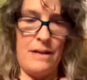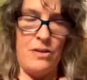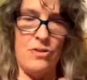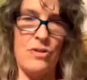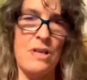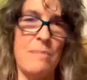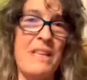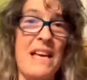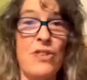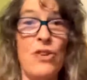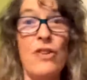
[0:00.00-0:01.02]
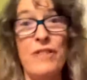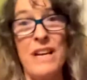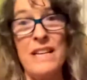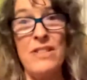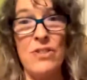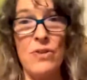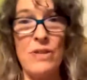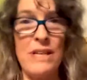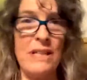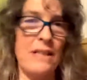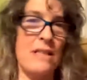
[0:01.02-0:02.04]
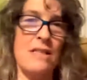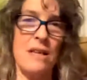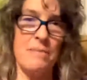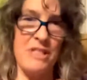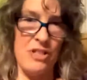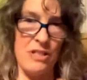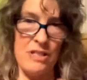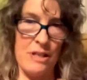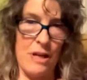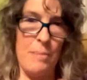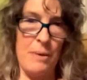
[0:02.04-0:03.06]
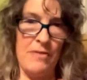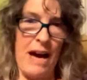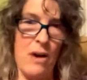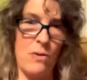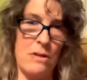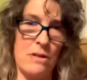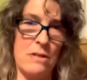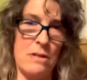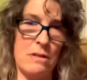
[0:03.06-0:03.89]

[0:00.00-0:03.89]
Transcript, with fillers: So some of that's overnight soaking and then some's just a couple of hours.